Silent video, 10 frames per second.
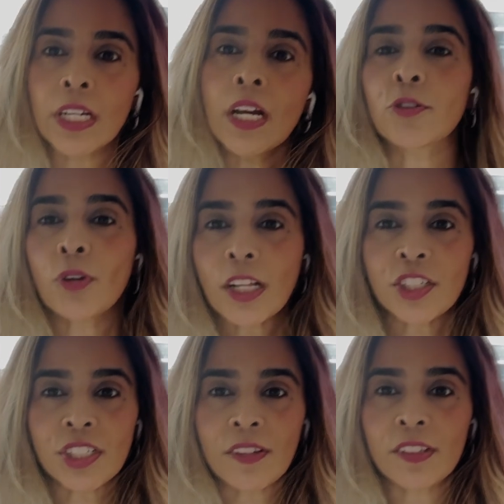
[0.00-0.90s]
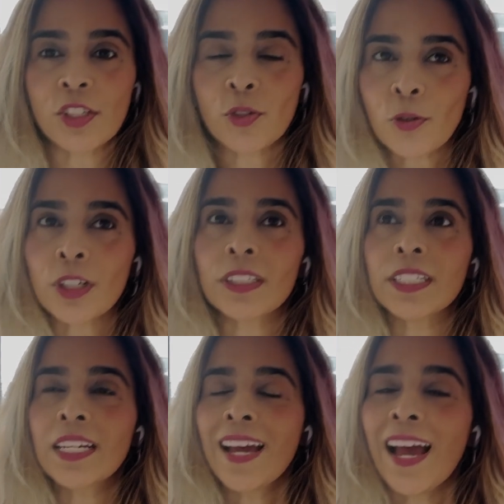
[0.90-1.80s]
Urologists have
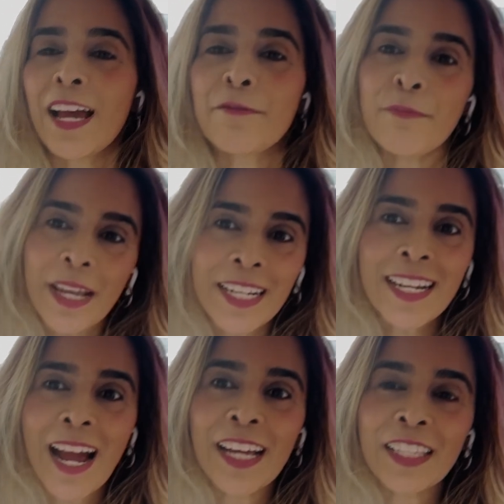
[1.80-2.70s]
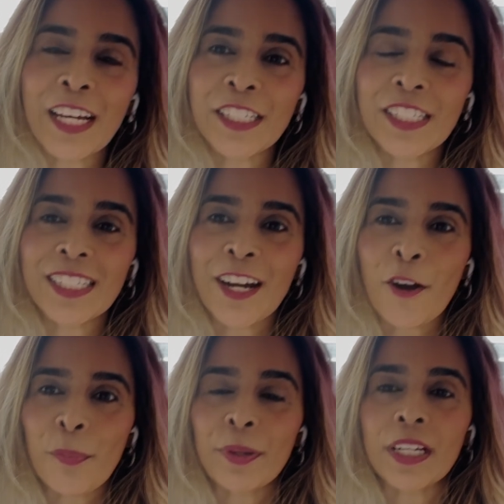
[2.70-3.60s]
historically had many guidelines to
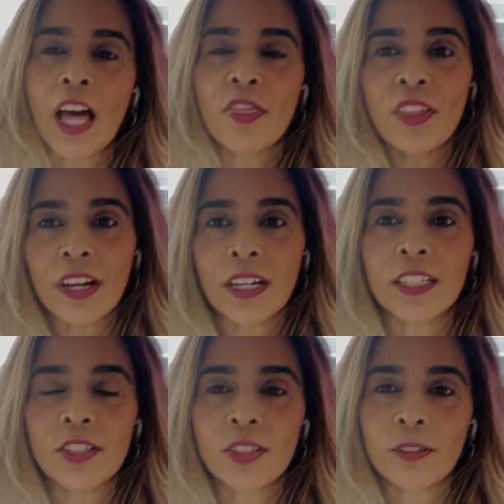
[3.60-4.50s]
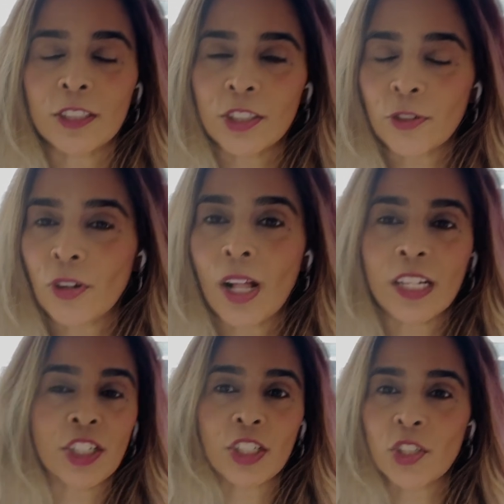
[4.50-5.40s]
helping the
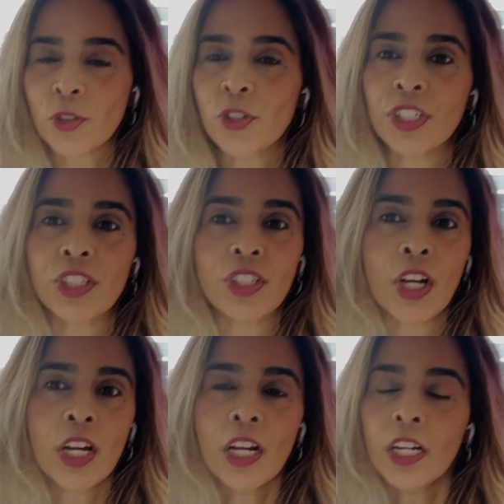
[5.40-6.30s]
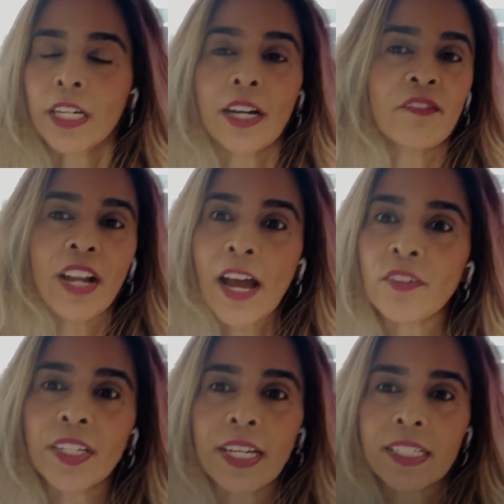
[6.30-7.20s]
urologic surgeons kind of
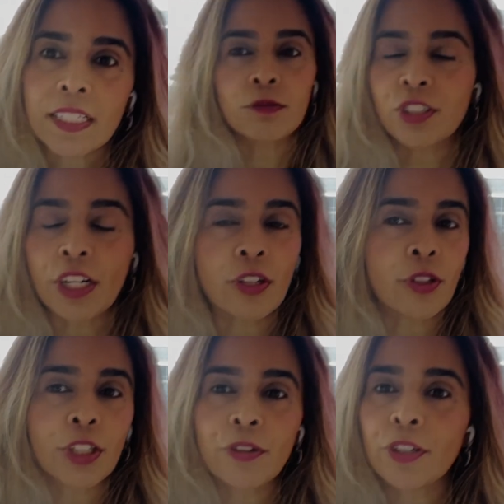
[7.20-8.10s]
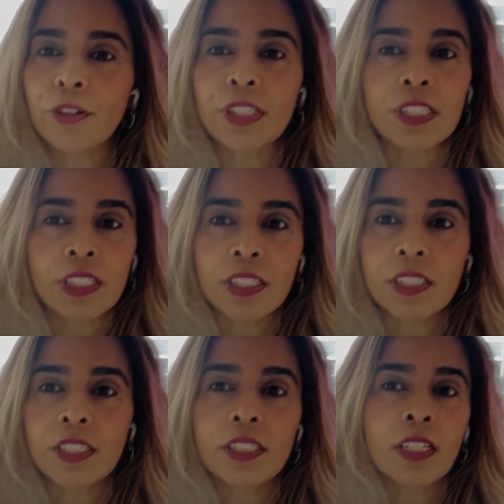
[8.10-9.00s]
navigate genital urinary
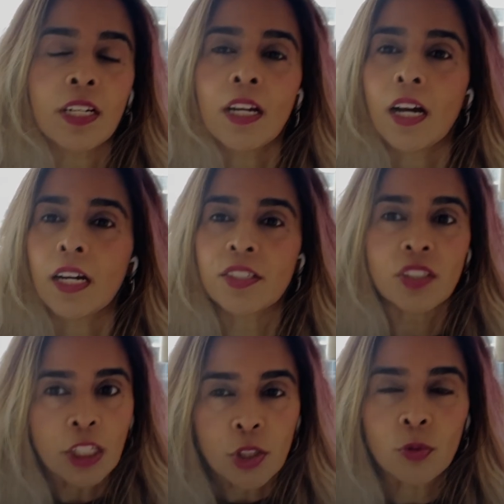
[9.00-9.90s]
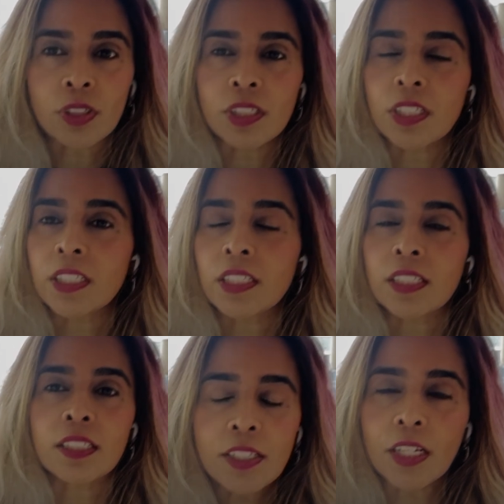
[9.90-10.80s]
diseases, sexual
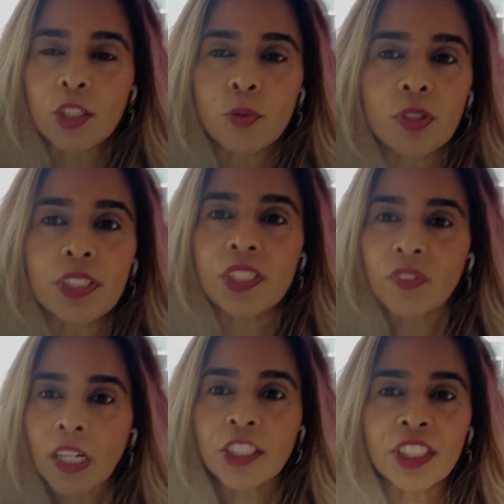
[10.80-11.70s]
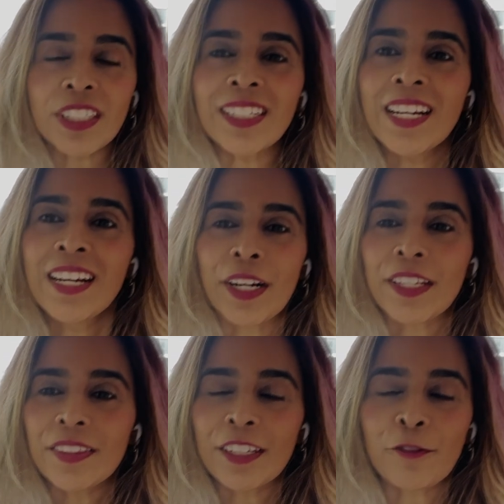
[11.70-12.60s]
diseases, sexual dysfunction,
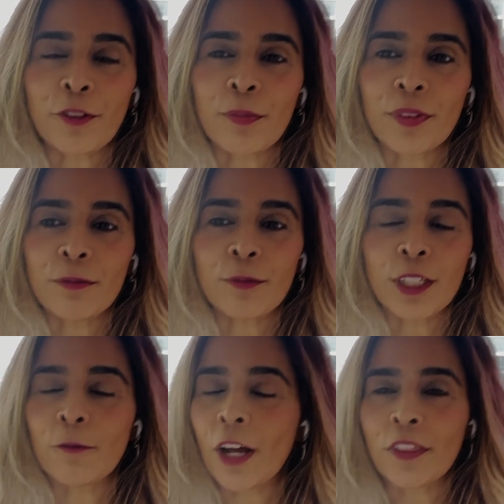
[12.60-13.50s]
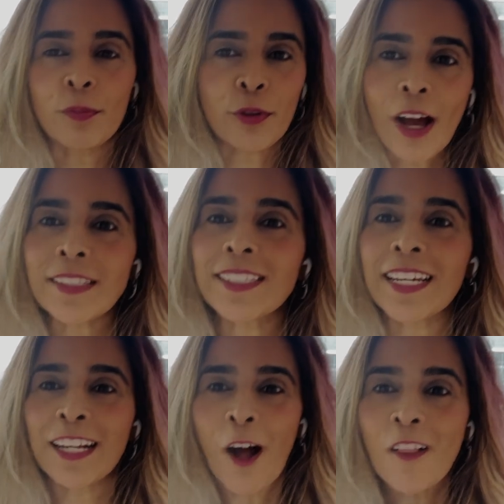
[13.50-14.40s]
anything from around the
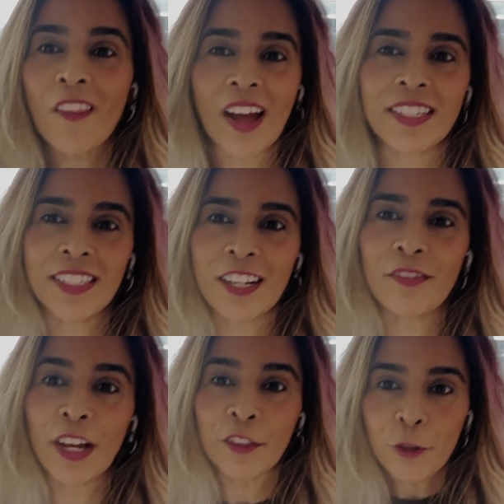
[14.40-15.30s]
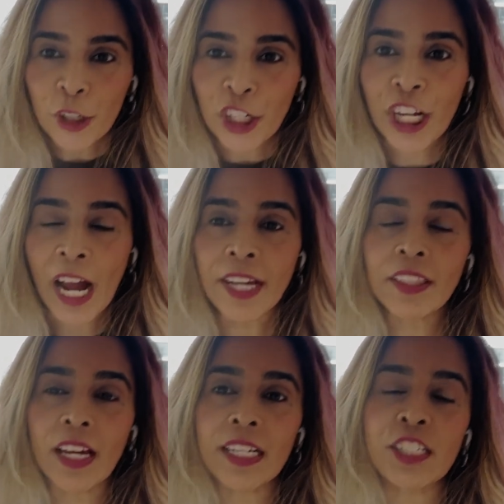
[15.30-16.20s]
prostate, all of that stuff. And there are
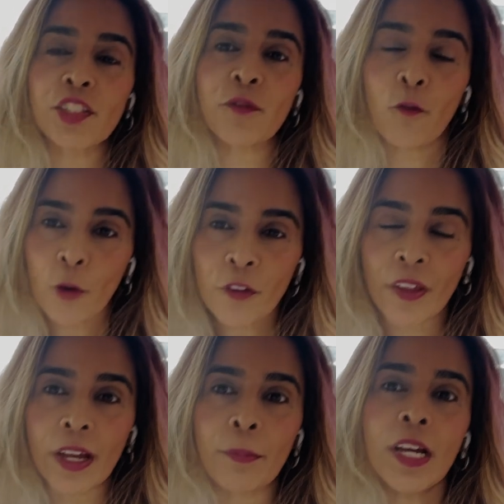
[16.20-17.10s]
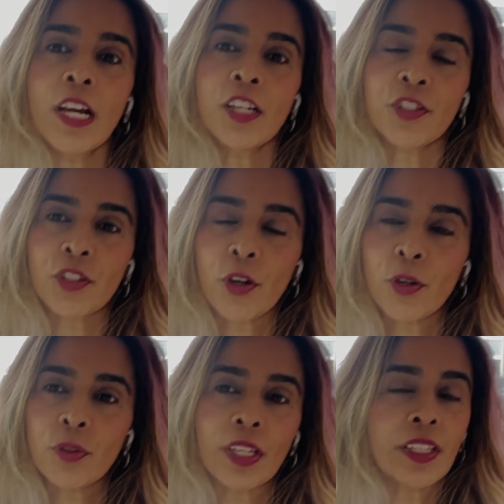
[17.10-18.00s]
guidelines for them
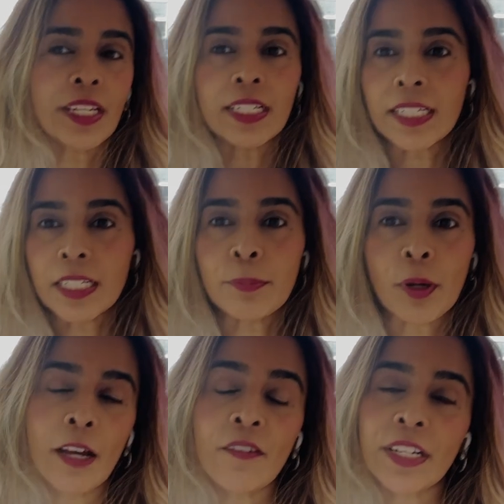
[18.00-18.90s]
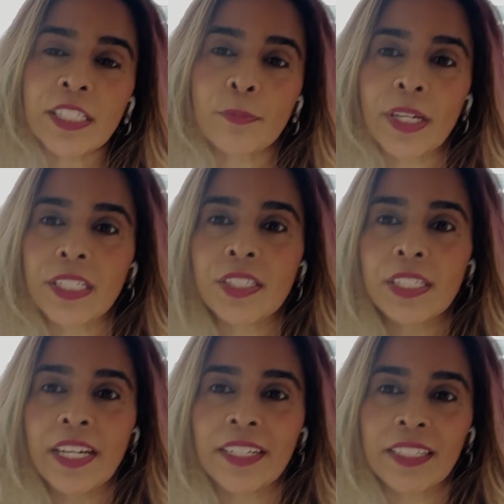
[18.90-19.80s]
so that they can keep
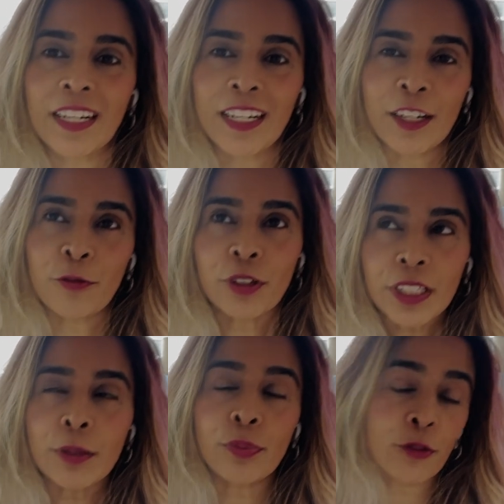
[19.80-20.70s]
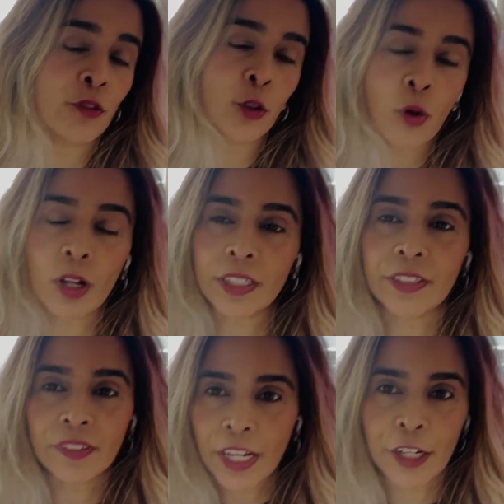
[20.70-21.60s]
evidence-based and really improve the quality
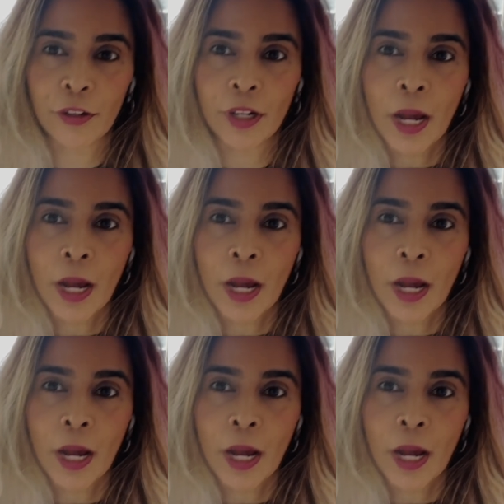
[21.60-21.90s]
of care.